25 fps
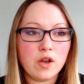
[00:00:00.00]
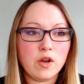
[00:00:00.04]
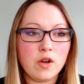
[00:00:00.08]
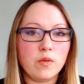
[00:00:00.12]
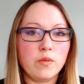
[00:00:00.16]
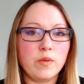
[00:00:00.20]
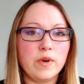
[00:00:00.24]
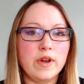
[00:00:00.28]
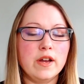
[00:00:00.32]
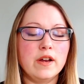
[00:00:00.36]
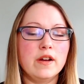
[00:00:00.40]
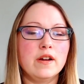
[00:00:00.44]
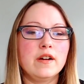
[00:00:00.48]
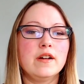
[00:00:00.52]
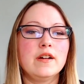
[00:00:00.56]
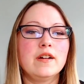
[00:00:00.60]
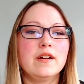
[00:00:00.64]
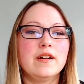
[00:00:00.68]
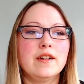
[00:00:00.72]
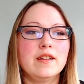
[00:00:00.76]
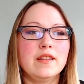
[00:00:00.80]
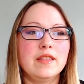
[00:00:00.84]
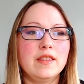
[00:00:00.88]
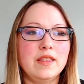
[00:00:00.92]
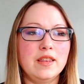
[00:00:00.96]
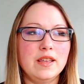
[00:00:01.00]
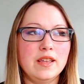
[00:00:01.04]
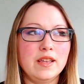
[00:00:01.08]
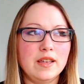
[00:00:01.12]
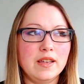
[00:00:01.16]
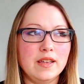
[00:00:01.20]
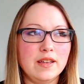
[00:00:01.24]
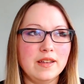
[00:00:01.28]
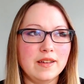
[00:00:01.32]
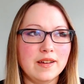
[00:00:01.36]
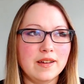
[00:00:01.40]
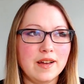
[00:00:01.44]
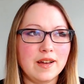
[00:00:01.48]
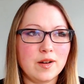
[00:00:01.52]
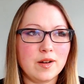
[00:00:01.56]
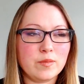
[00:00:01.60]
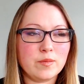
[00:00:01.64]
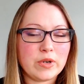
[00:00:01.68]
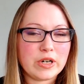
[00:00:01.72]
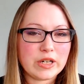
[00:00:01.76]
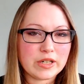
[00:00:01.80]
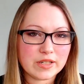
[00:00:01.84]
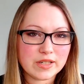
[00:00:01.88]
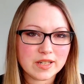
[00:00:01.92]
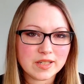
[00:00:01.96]
where the
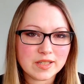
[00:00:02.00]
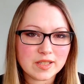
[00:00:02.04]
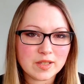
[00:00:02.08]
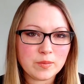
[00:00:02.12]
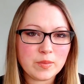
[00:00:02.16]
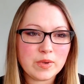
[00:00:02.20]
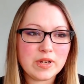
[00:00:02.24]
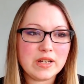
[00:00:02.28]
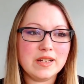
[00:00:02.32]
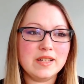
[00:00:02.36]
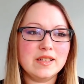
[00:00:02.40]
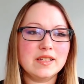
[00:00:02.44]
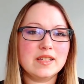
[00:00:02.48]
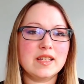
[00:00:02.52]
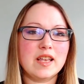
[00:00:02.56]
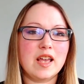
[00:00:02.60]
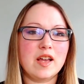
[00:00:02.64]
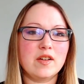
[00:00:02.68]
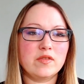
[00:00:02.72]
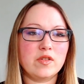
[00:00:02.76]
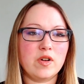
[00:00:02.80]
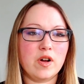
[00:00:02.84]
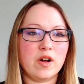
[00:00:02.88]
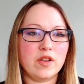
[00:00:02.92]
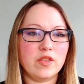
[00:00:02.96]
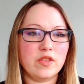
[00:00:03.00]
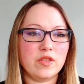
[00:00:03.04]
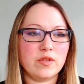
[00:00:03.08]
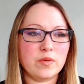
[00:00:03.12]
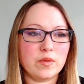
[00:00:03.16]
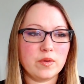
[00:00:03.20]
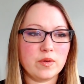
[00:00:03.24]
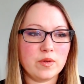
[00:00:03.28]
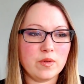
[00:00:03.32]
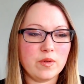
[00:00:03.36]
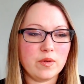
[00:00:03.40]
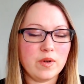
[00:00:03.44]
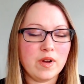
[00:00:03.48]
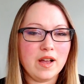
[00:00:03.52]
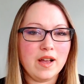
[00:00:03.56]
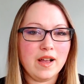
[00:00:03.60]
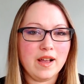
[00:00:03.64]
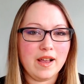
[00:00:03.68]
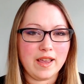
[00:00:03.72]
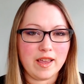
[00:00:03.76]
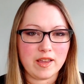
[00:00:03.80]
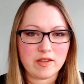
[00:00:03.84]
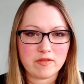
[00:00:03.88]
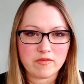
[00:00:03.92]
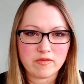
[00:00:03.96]
participants have gone through
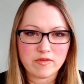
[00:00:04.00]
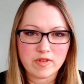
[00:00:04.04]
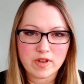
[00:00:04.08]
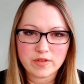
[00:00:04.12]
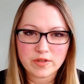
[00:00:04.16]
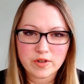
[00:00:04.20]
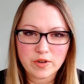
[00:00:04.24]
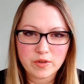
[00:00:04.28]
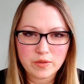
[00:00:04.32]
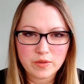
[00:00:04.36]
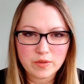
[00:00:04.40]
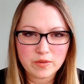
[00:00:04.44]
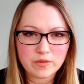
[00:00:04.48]
a very,